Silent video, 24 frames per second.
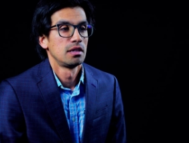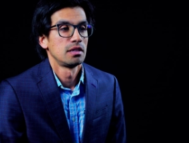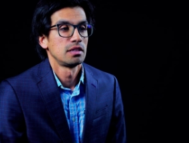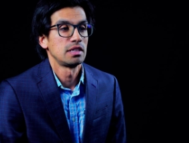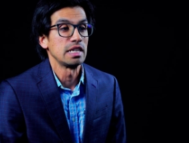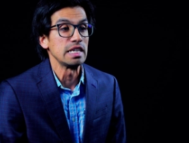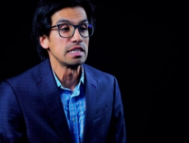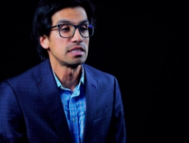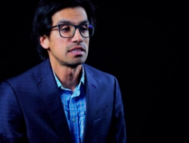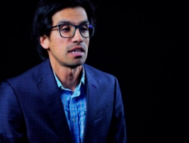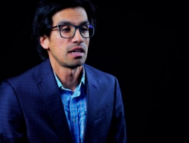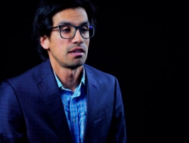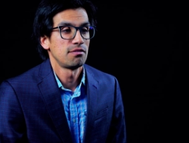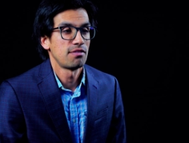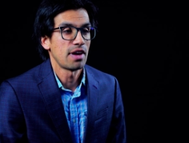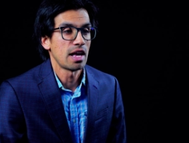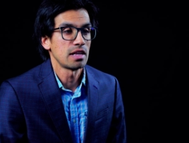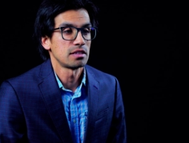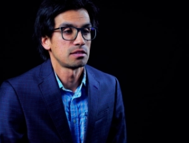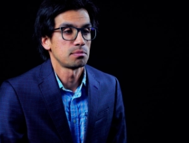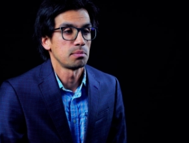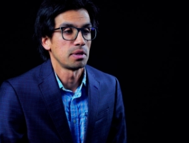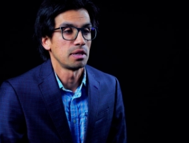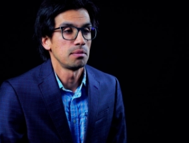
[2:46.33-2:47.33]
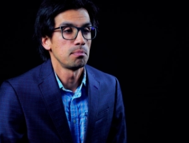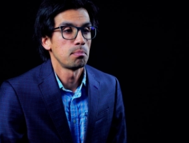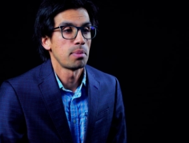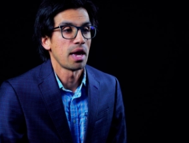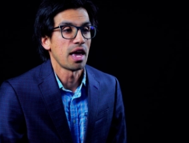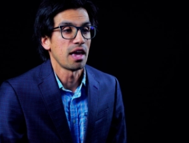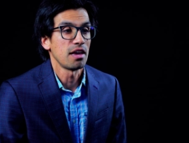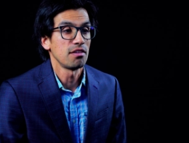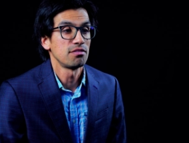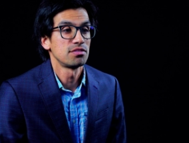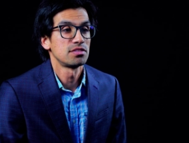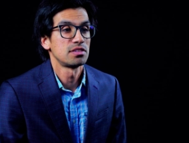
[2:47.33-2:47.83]
This advancement
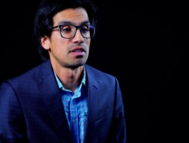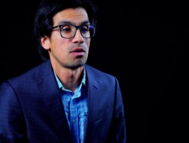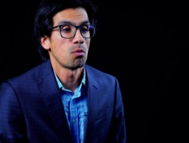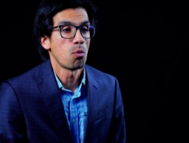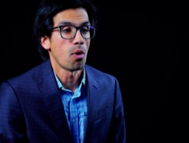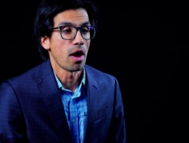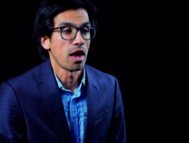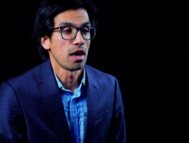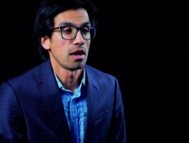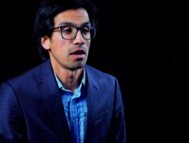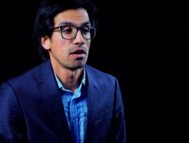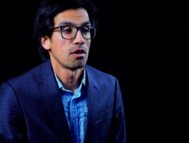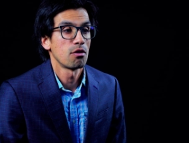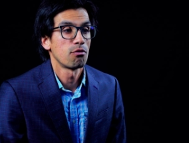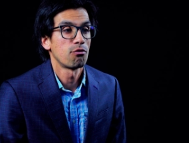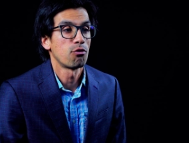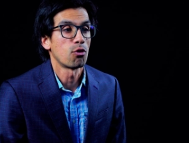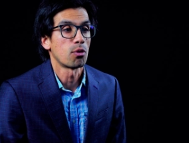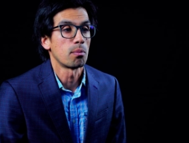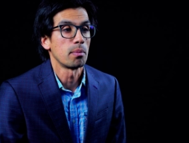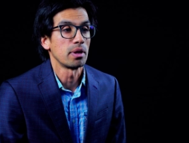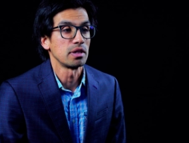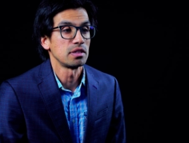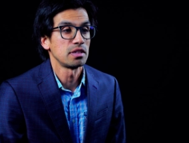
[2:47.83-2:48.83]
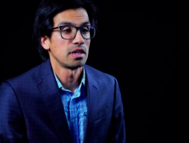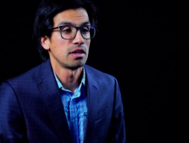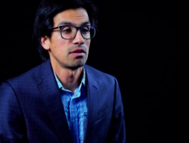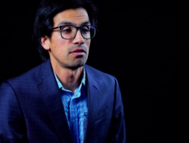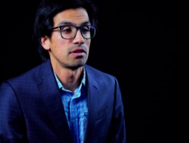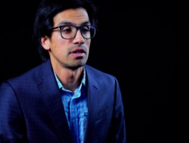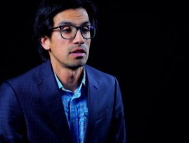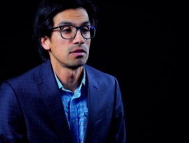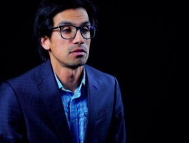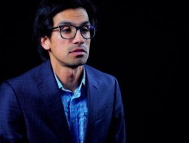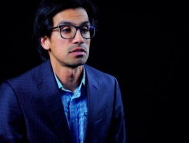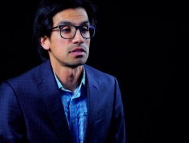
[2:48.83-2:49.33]
paves the way for
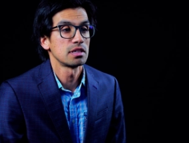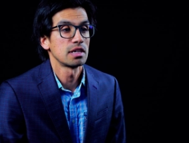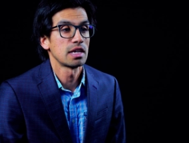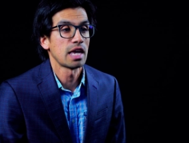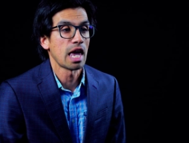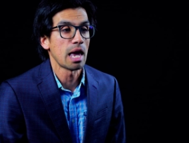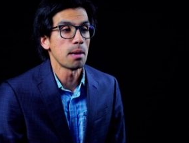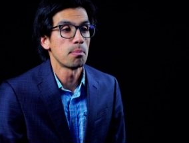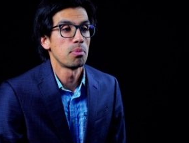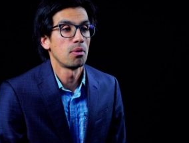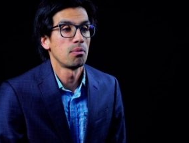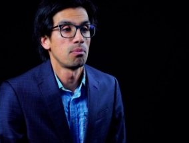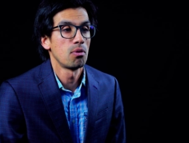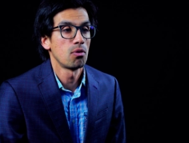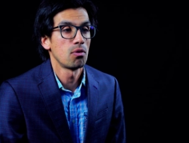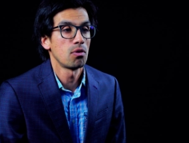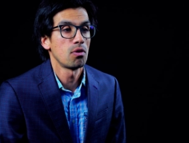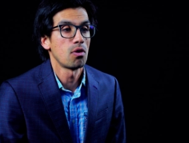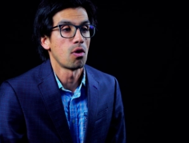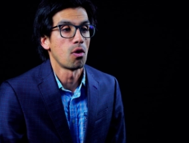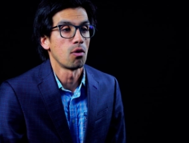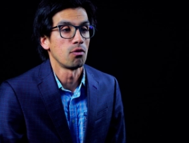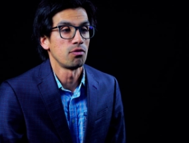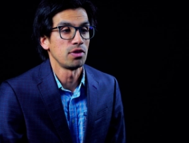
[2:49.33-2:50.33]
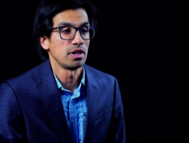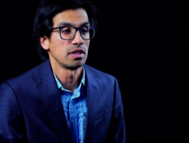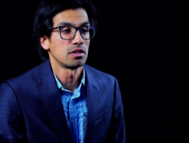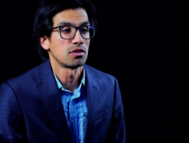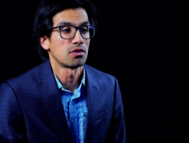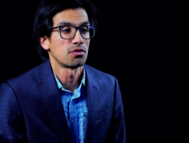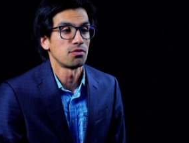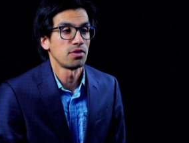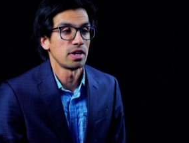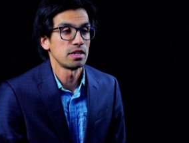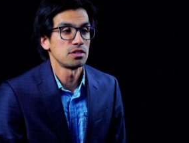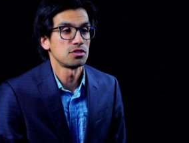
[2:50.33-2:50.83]
materials capable of
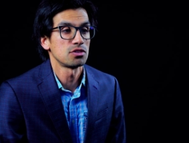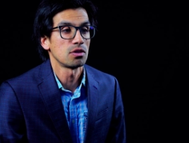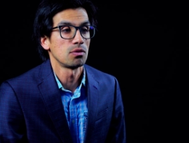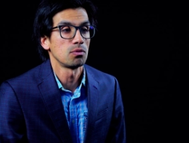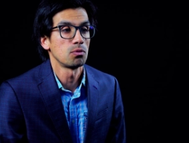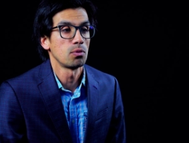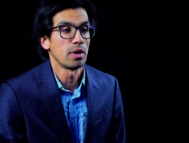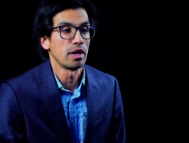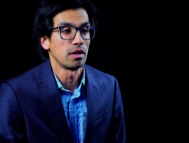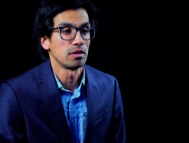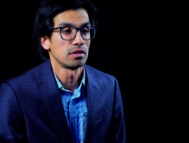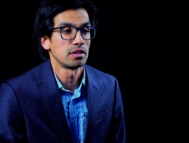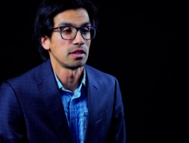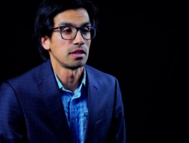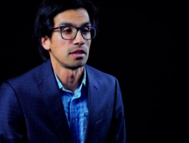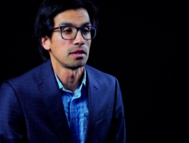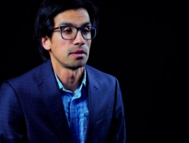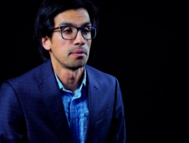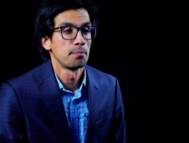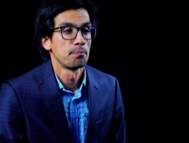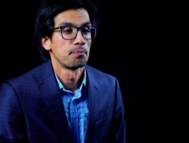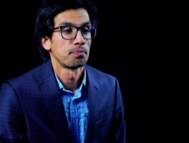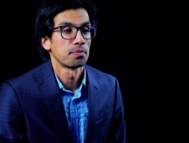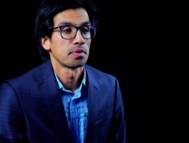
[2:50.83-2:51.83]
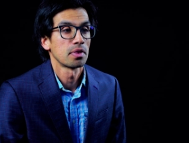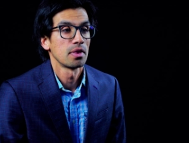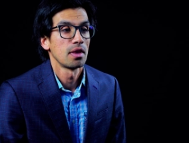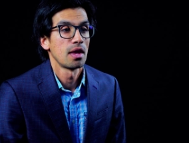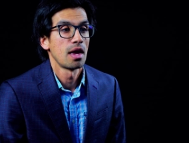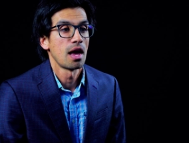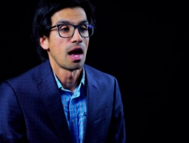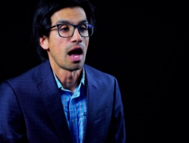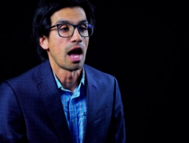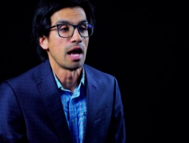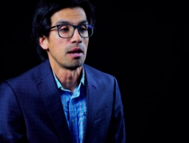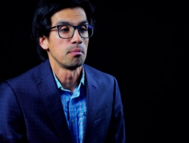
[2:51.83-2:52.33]
interfacial welding
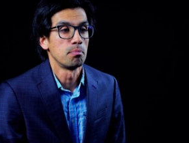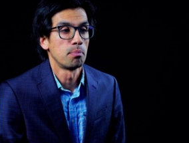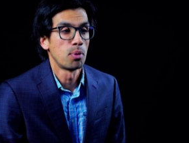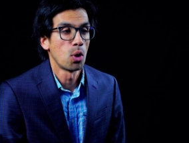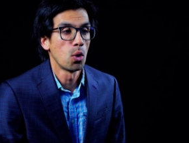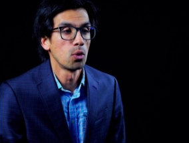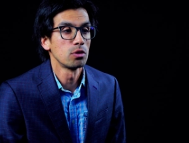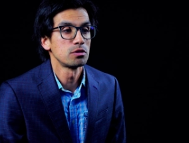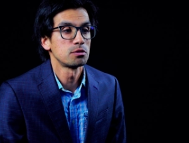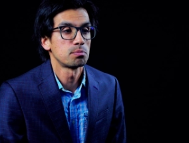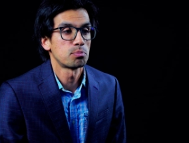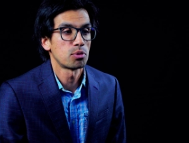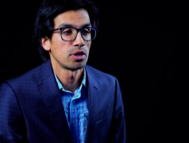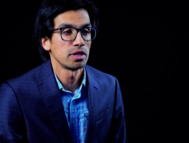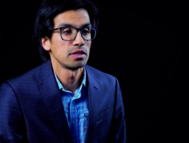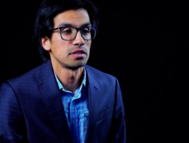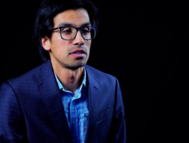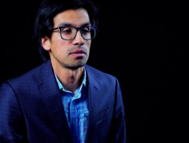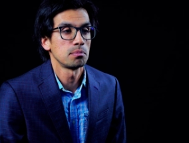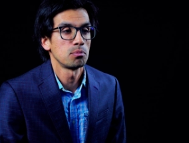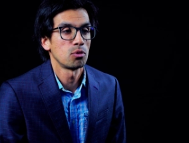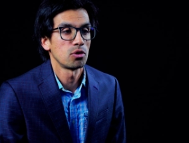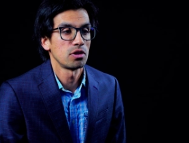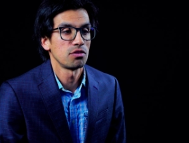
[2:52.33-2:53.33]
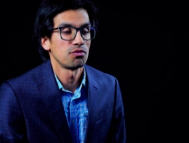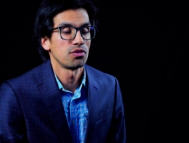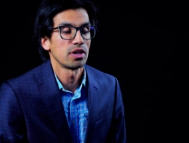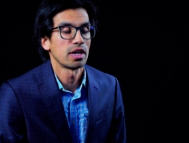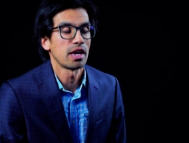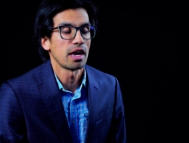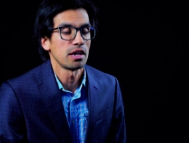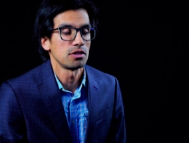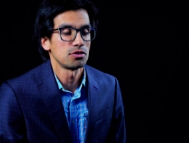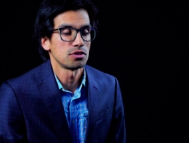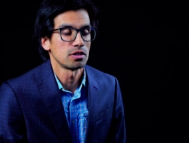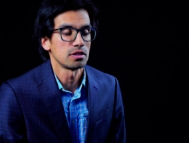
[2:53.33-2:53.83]
and post-printing
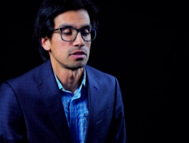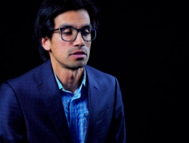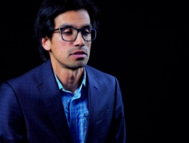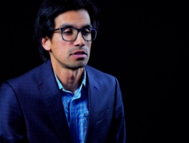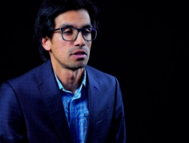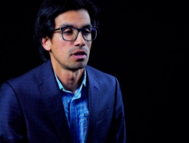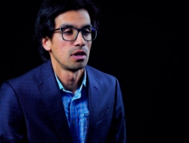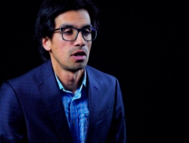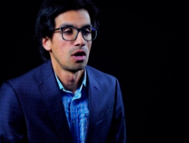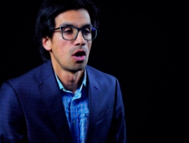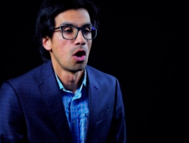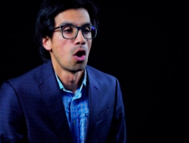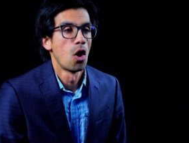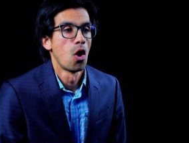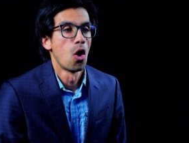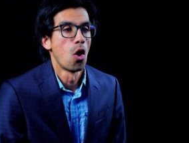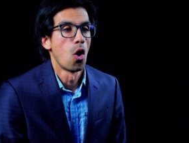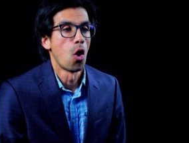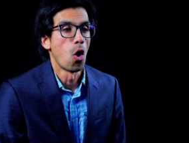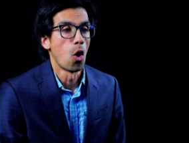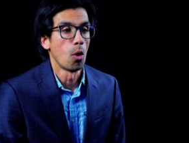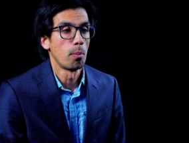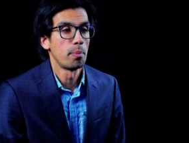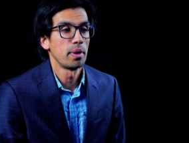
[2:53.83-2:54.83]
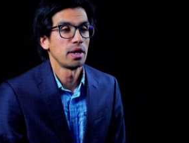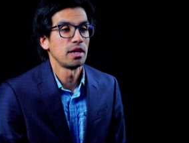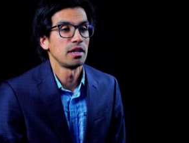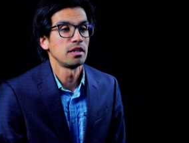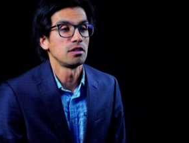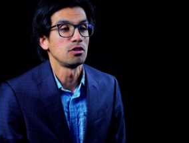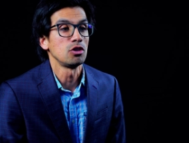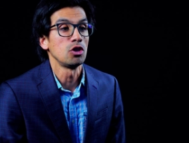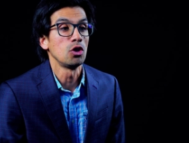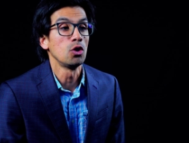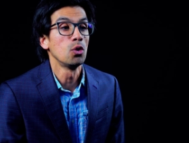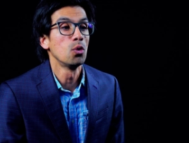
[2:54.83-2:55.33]
modifications,
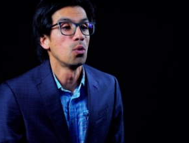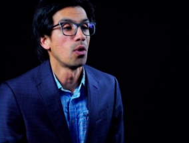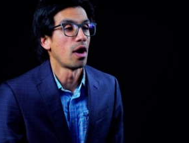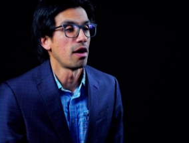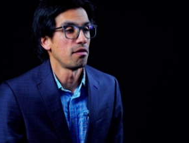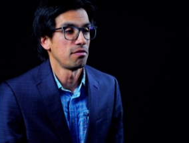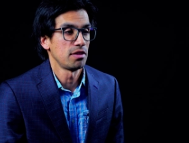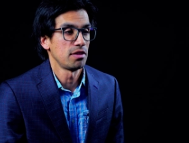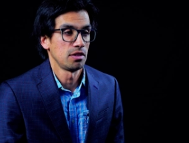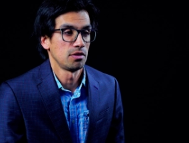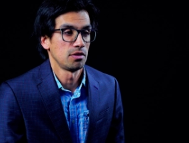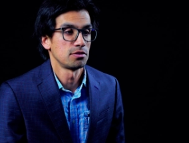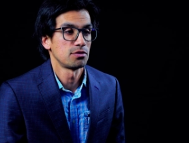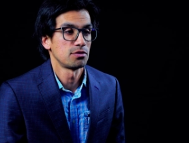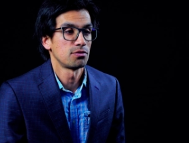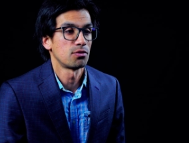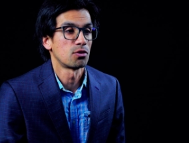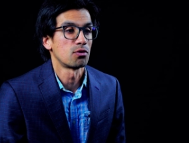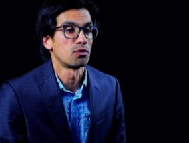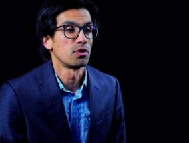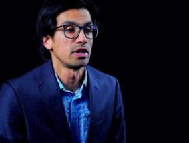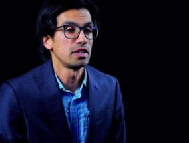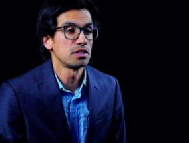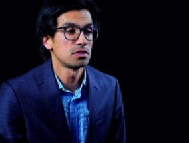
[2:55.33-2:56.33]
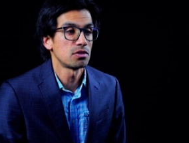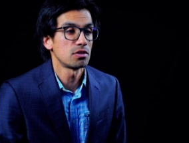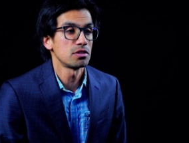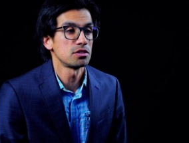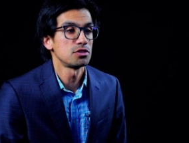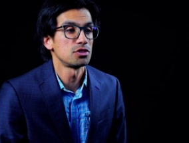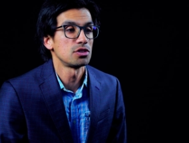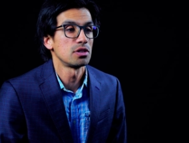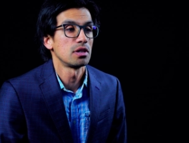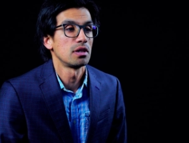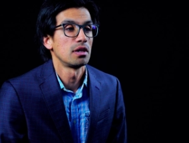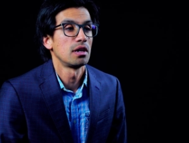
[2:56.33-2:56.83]
opening new avenues for
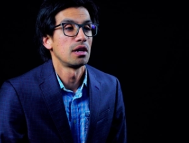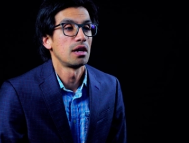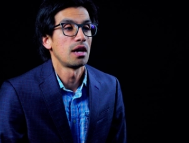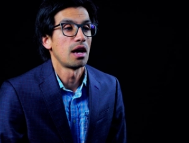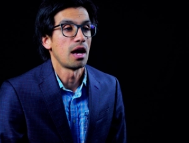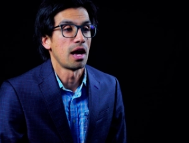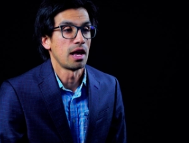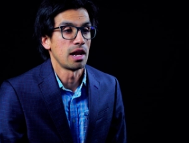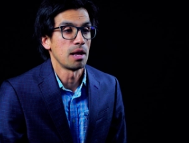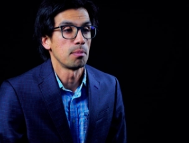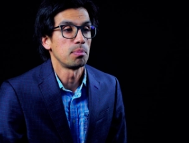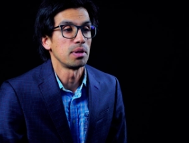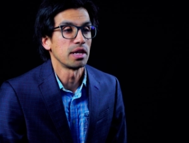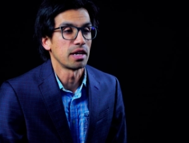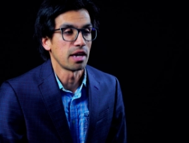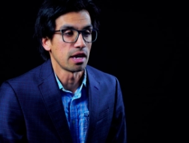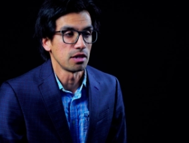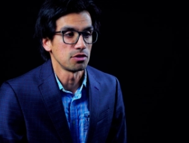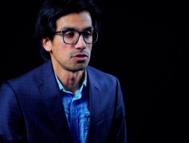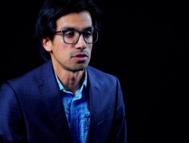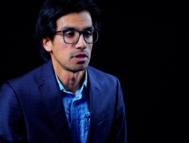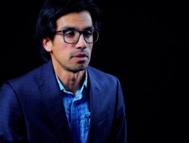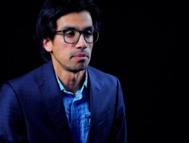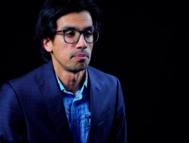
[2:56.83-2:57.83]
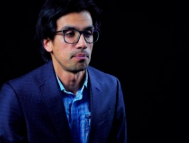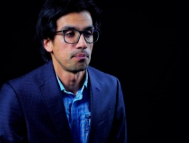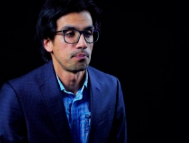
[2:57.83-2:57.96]
research and application.